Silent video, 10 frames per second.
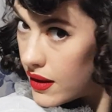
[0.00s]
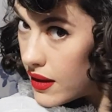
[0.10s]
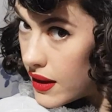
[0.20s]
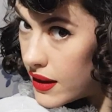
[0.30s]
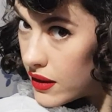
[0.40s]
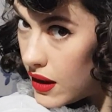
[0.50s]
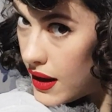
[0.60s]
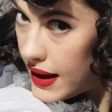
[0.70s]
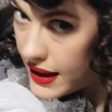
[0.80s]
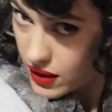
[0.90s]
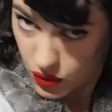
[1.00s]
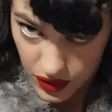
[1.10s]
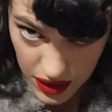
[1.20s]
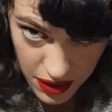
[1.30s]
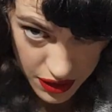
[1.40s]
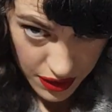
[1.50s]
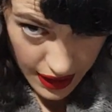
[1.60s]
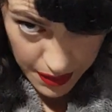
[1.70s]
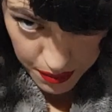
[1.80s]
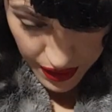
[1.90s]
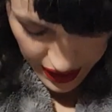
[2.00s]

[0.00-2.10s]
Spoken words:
in line with that back